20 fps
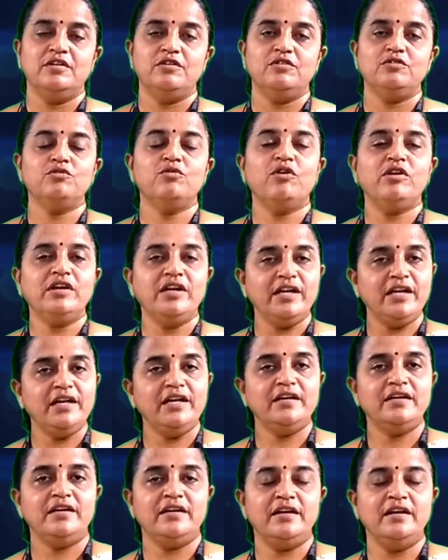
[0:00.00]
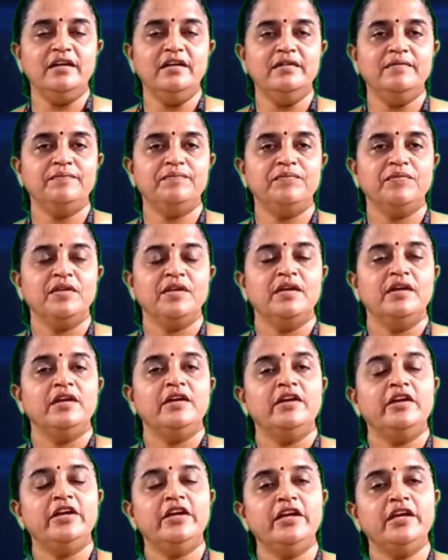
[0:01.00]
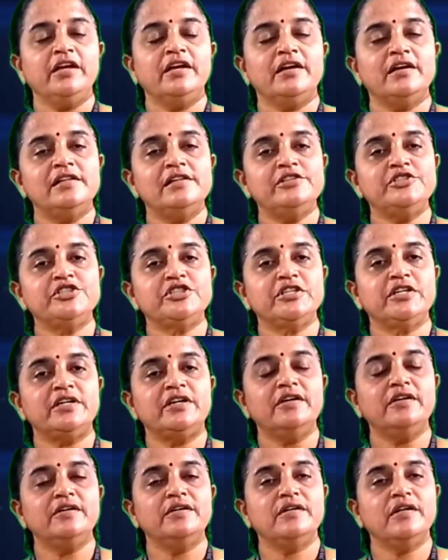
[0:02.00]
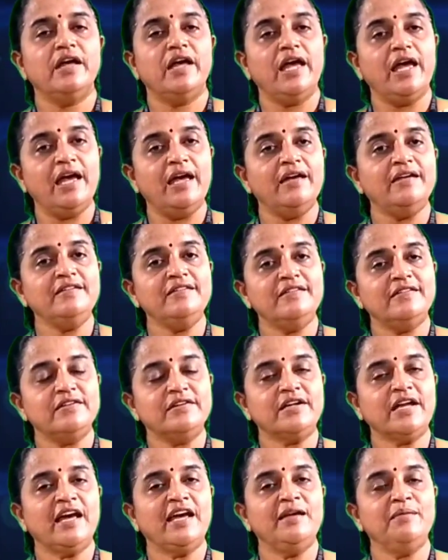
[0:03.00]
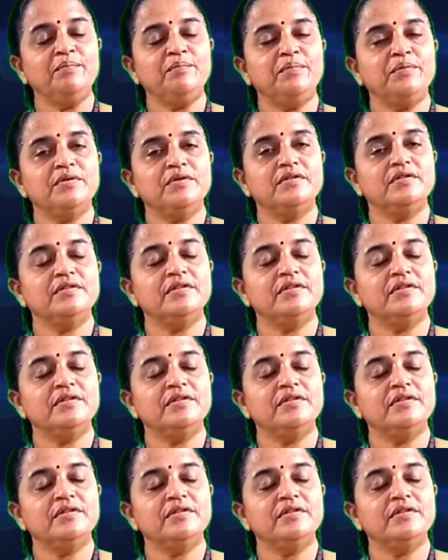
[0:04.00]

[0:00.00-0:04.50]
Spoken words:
So what he did, he cultured S-type,